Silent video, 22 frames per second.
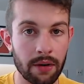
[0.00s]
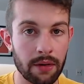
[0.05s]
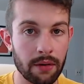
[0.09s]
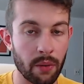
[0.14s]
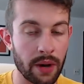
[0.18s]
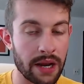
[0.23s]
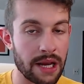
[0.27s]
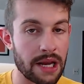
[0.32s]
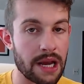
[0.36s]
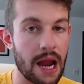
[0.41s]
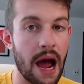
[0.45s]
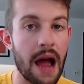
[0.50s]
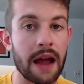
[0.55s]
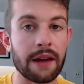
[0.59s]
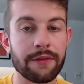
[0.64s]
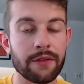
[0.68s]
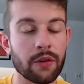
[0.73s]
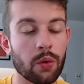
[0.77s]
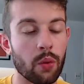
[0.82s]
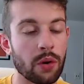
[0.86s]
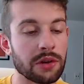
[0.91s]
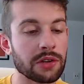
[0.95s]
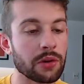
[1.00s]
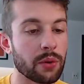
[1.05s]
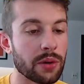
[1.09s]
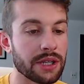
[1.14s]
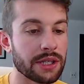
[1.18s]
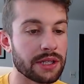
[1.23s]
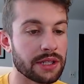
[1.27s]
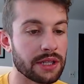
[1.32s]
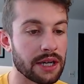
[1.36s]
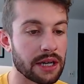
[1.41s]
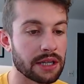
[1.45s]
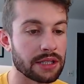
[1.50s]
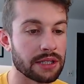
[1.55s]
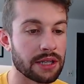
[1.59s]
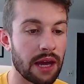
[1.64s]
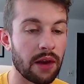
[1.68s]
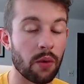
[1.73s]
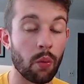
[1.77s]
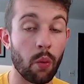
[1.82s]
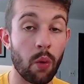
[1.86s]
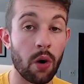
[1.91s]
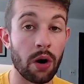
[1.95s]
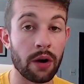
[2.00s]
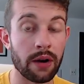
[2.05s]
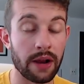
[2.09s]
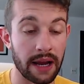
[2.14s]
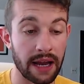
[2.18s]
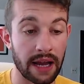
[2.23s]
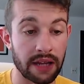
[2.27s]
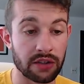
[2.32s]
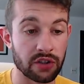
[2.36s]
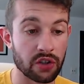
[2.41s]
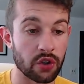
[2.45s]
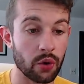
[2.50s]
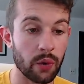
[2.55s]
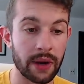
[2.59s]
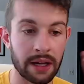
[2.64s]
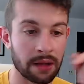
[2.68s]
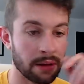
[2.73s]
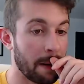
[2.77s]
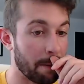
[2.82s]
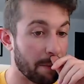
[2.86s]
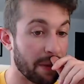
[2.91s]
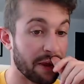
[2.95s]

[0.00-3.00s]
Went 9 for 126 and 1 against New England.